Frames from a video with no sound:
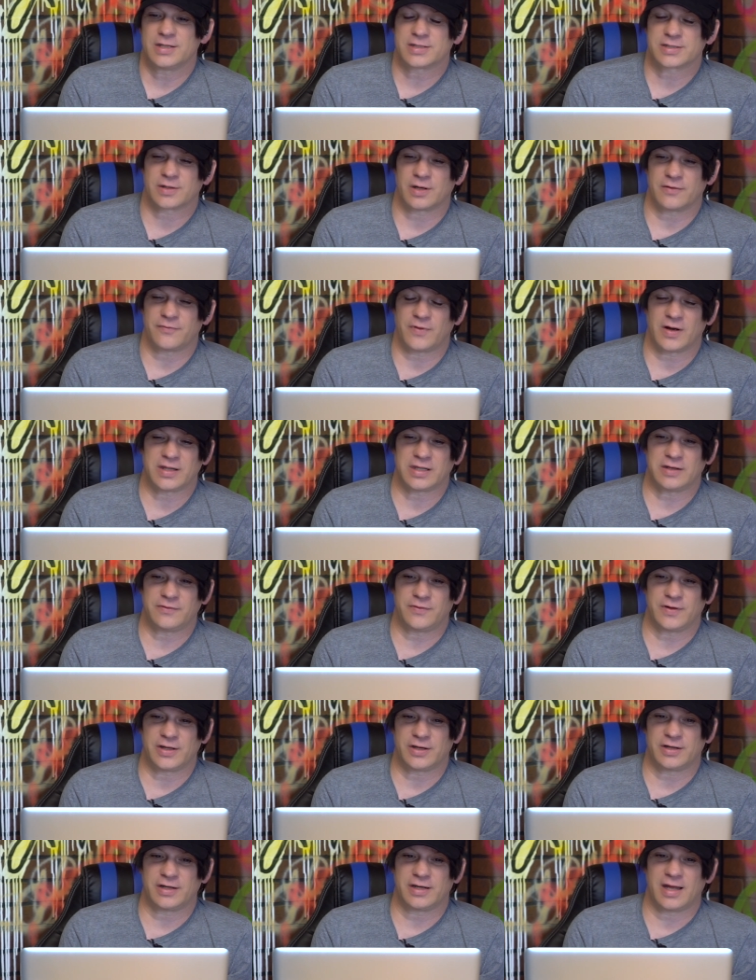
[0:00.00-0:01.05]
So I finally
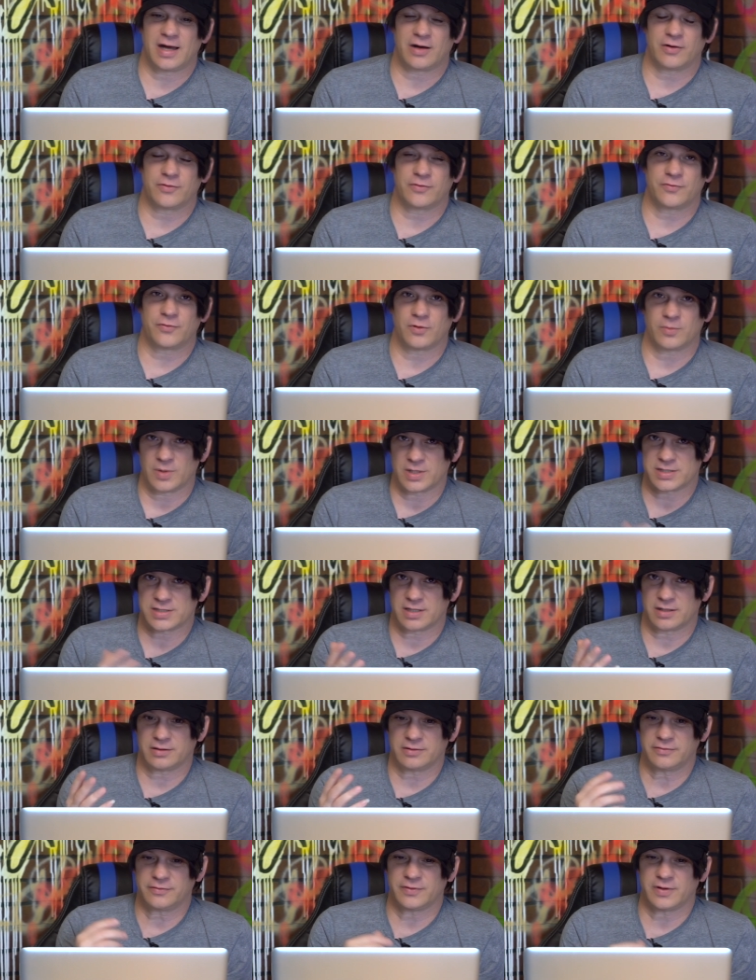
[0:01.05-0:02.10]
figured it out for
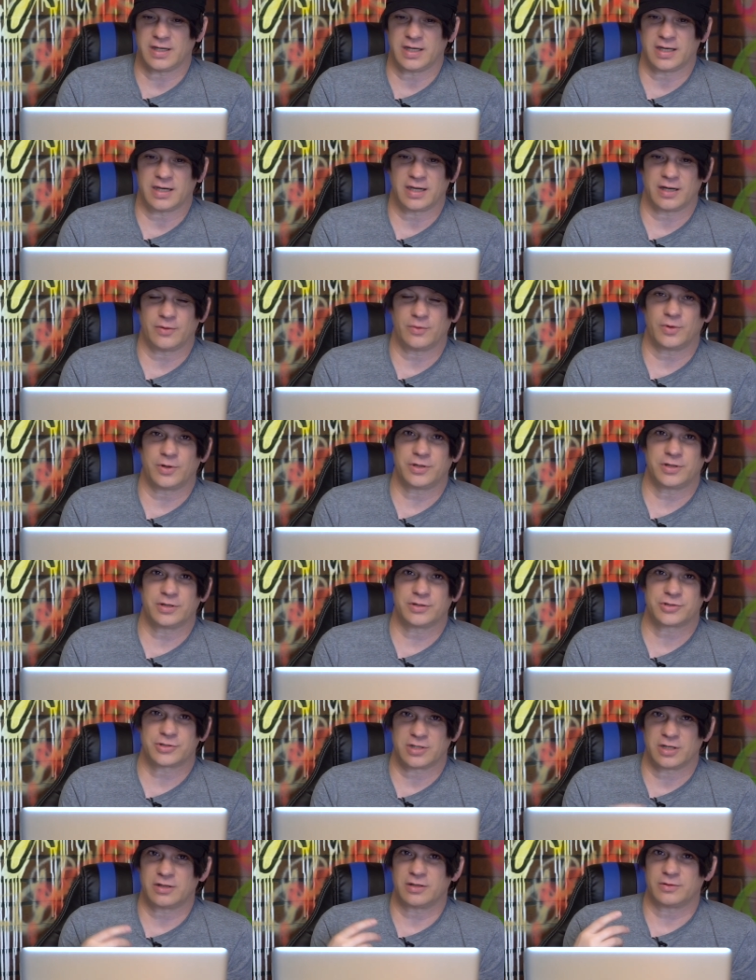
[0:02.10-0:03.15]
myself and I wanted to
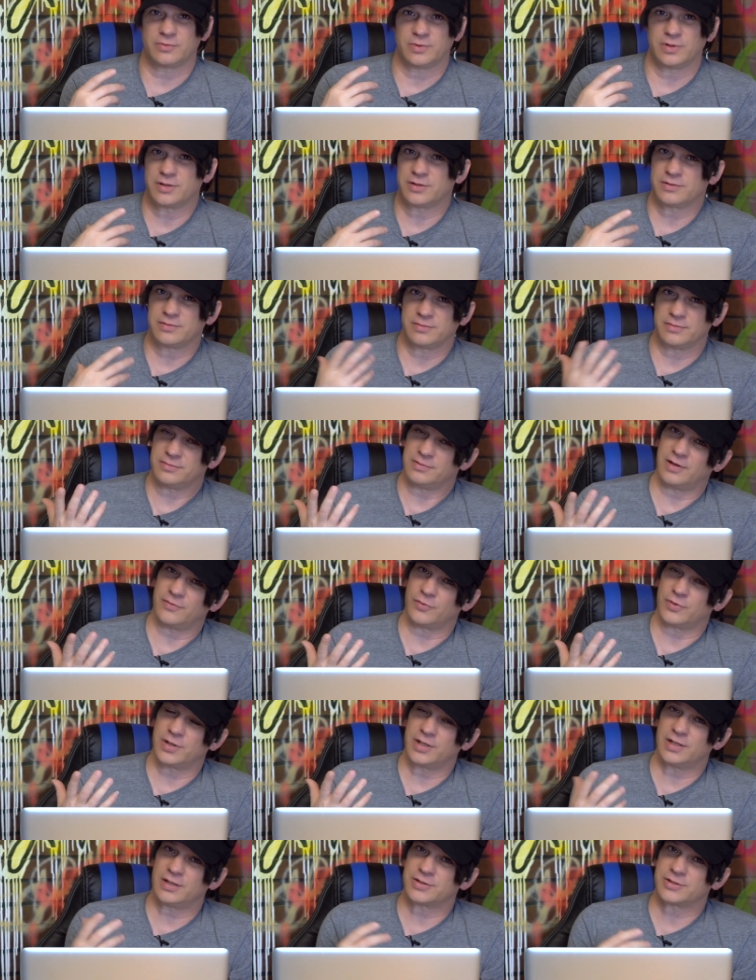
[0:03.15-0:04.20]
share it with
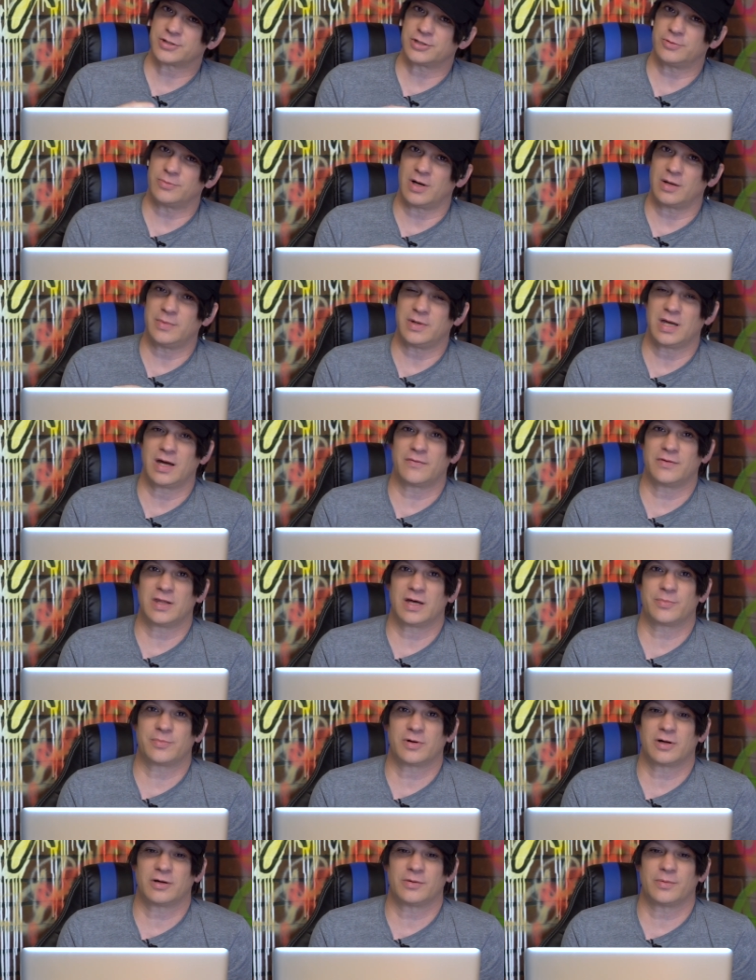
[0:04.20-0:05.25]
everyone else who might be having
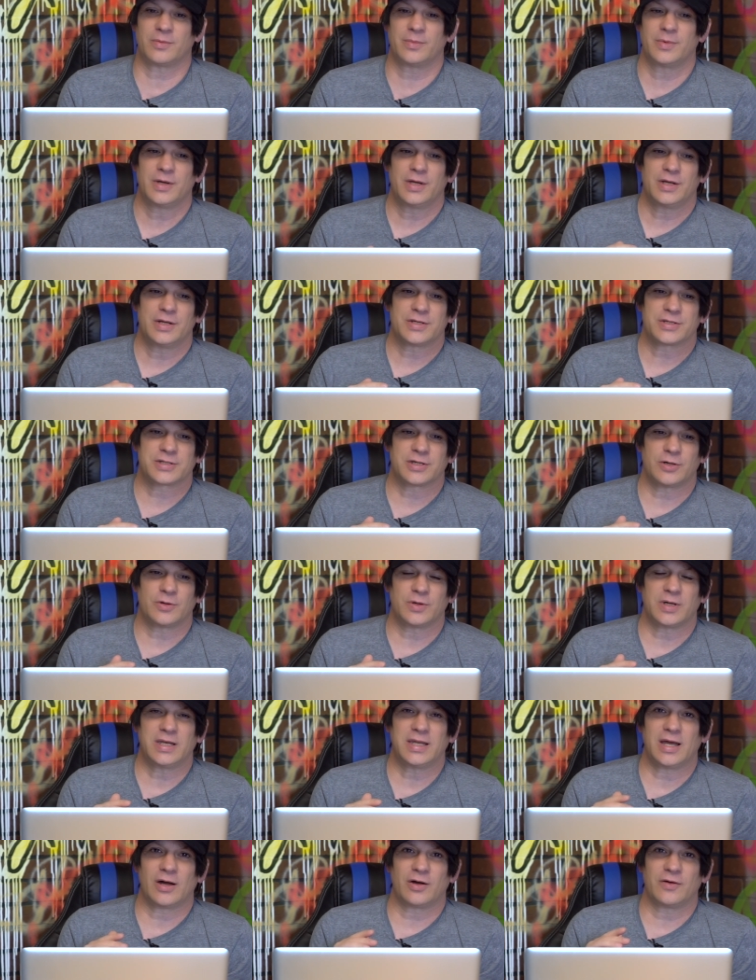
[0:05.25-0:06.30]
that problem. So
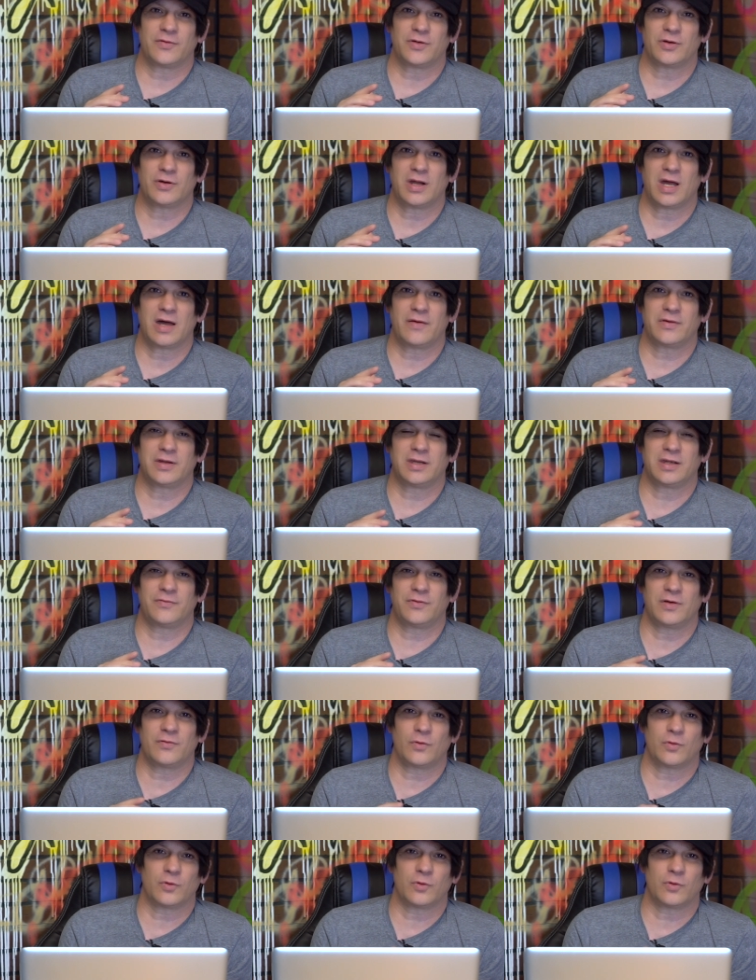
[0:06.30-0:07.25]
anyhow, if you're having, if you have a